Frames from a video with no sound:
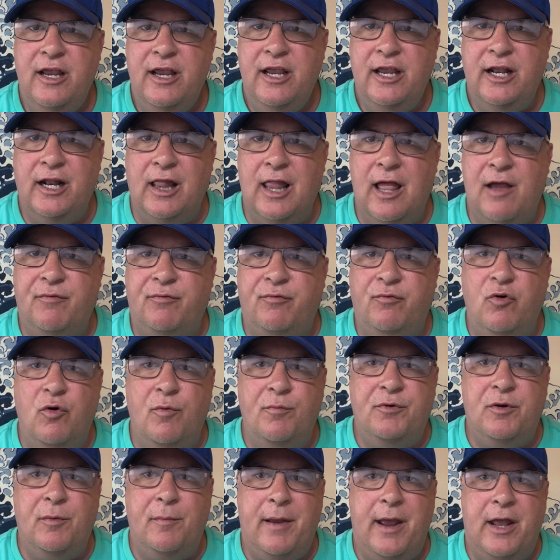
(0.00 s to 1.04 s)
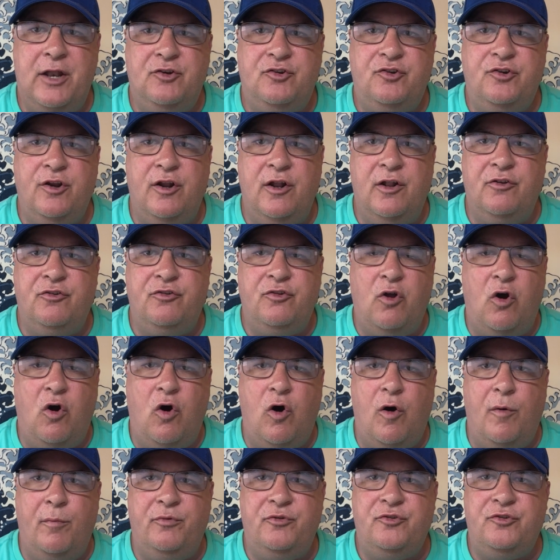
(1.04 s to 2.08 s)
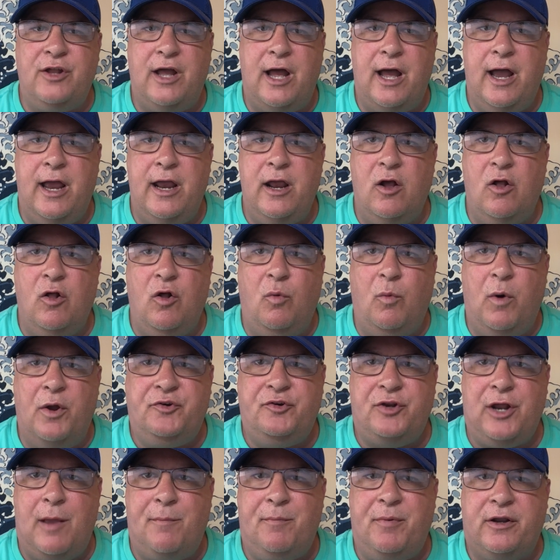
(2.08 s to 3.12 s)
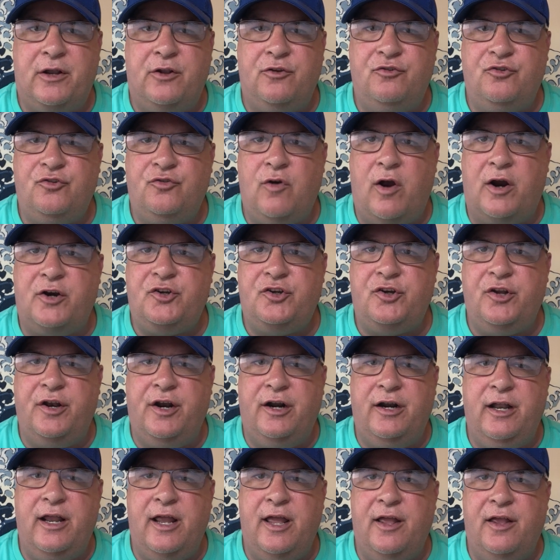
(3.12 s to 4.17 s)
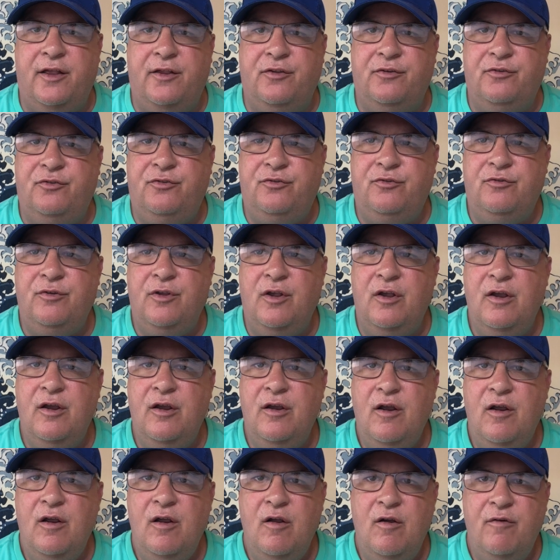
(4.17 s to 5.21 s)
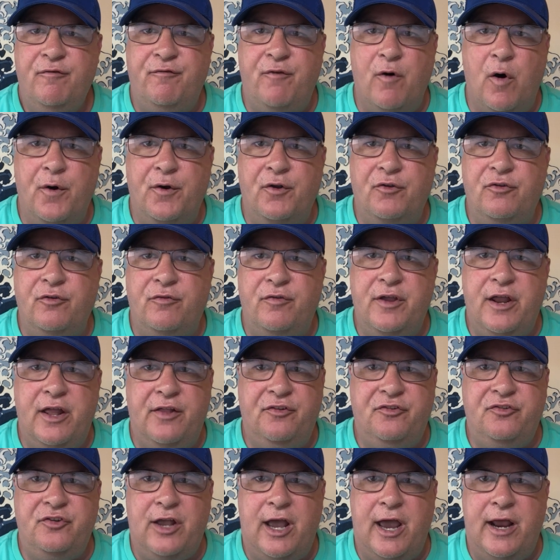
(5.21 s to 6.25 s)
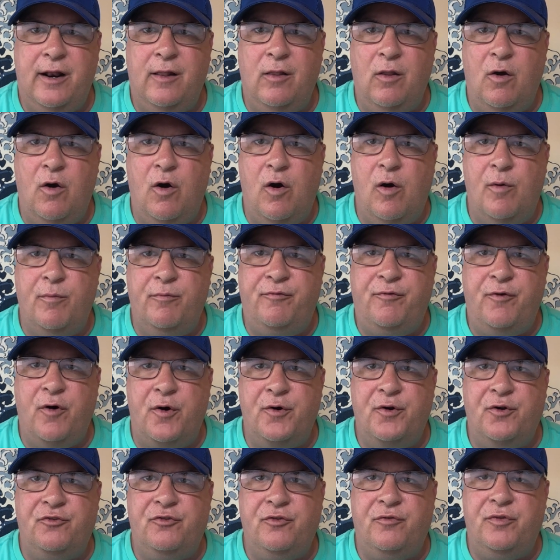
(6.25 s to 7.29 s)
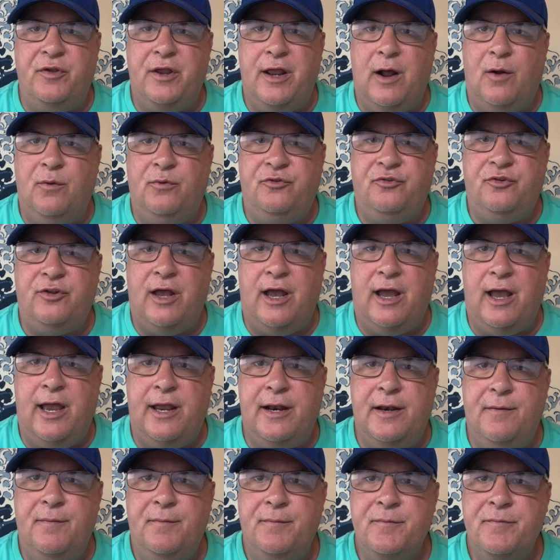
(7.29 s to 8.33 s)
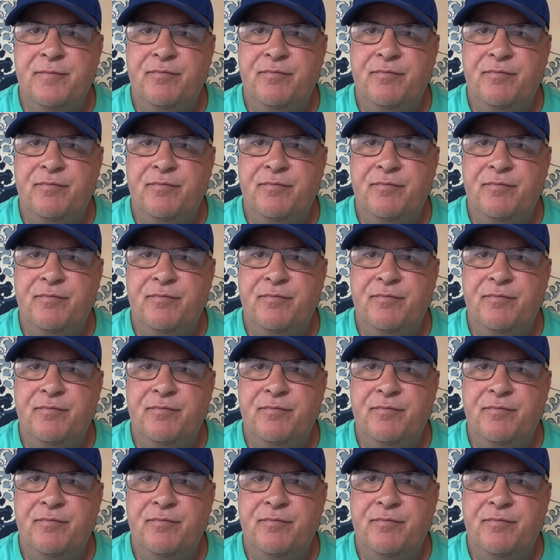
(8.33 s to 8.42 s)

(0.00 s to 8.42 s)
It'll have room dimensions, the home style, what type of construction it is, photos of the inside of the home, photos of the outside.